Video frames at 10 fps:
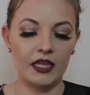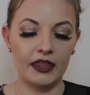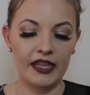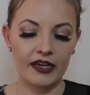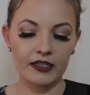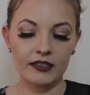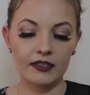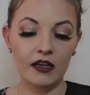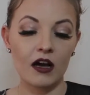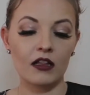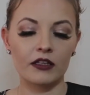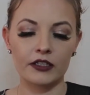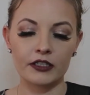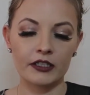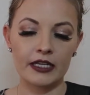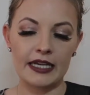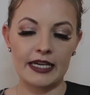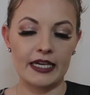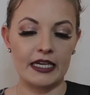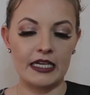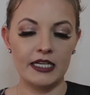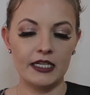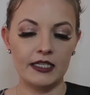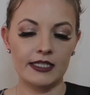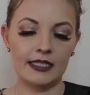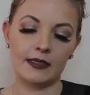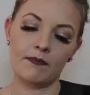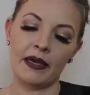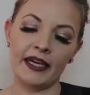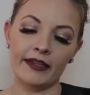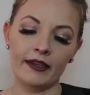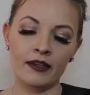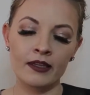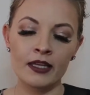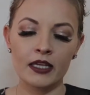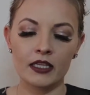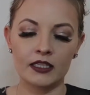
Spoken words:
The next color is Payton.